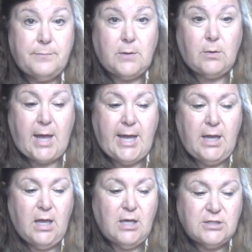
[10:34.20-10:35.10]
Okay?
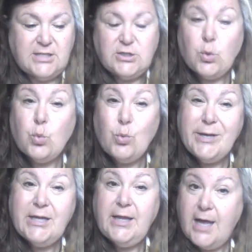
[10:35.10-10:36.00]
So that's a
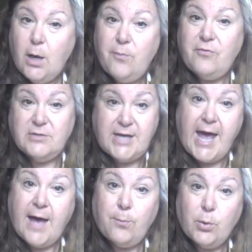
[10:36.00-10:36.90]
really helpful
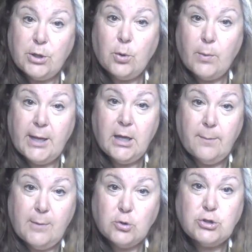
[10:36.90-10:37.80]
tab when you're writing a
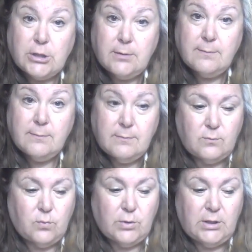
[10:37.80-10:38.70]
motion.
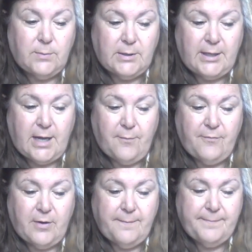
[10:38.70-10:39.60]
Really, really
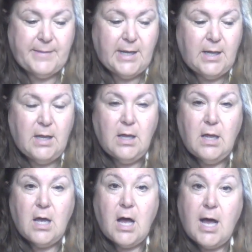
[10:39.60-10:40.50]
helpful.
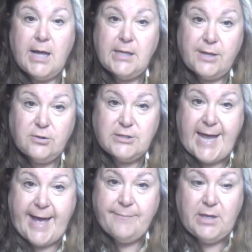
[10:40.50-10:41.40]
Another
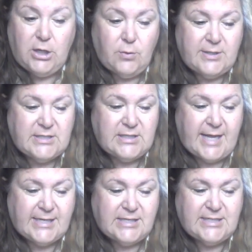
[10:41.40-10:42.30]
tab that you can
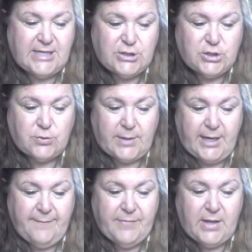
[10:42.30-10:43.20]
select is
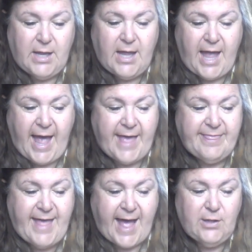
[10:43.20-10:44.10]
History,
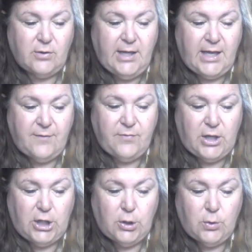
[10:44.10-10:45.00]
and that'll give
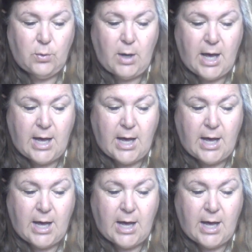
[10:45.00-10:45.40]
you